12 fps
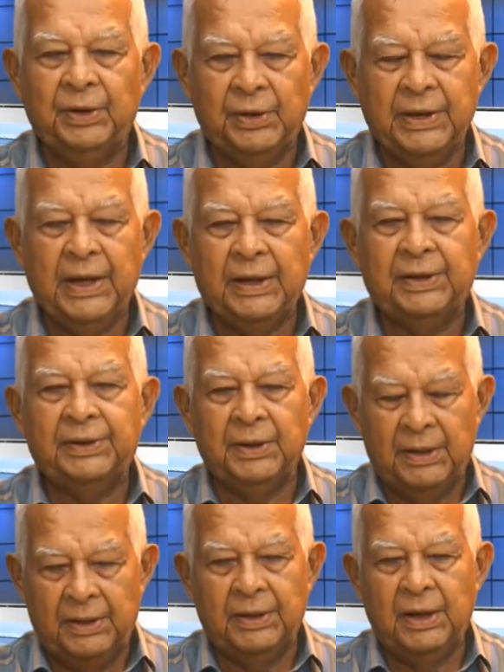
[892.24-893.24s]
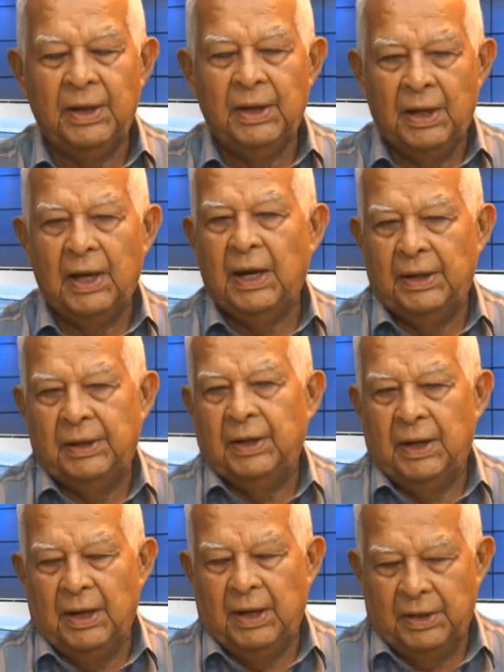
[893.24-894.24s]
oh yes, and
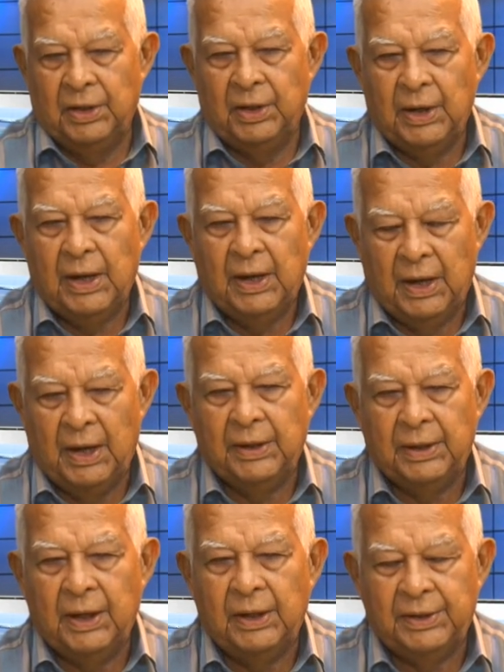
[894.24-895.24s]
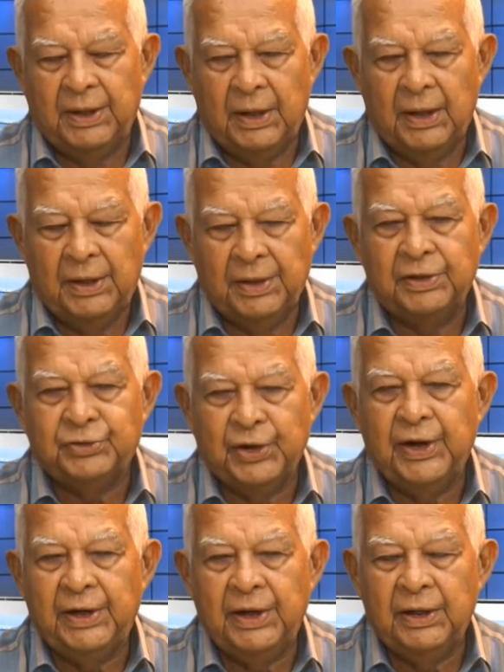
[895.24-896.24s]
the
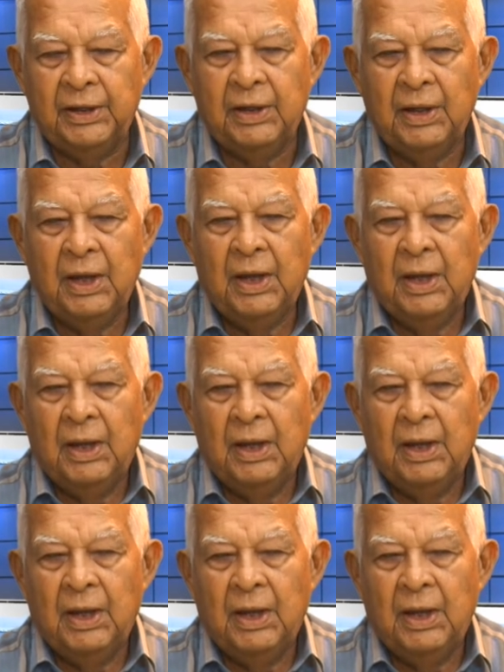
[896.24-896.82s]
training